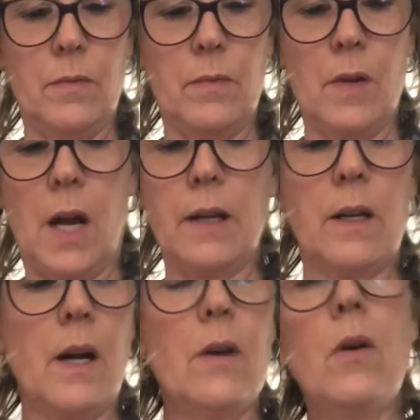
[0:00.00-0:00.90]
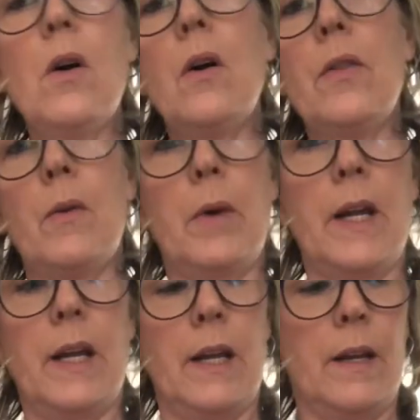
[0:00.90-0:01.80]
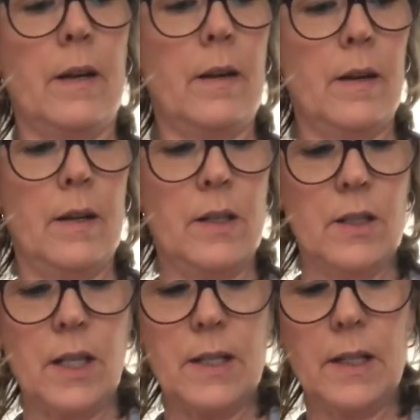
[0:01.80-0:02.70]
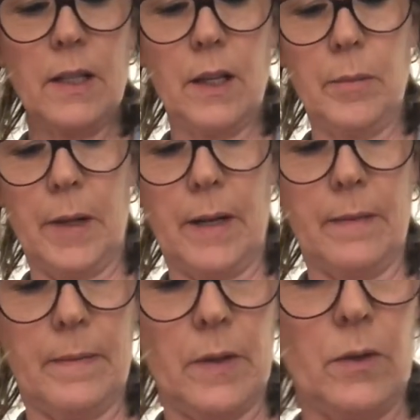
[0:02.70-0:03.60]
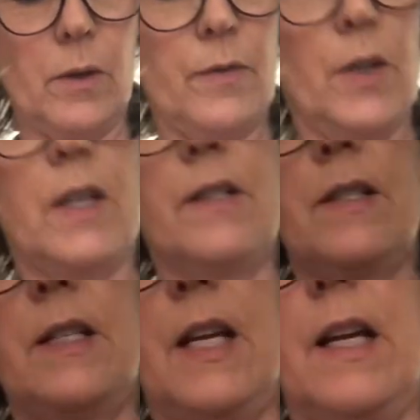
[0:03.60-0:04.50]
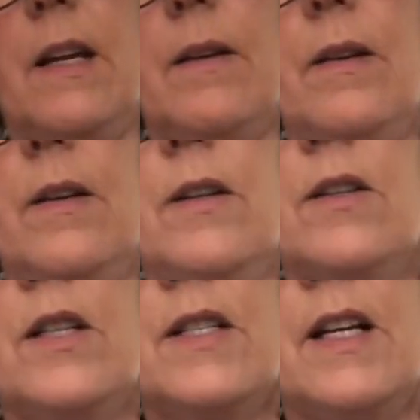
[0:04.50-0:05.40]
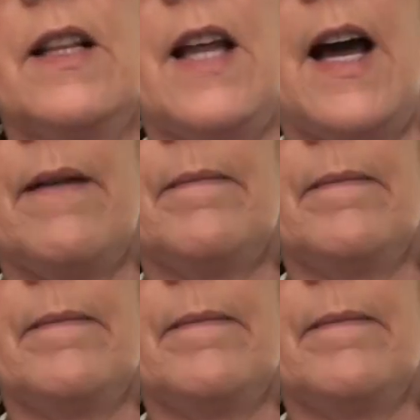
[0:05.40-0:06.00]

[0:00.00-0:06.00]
not cut all the way in, just a little bit. I don't know if you can see, just like that.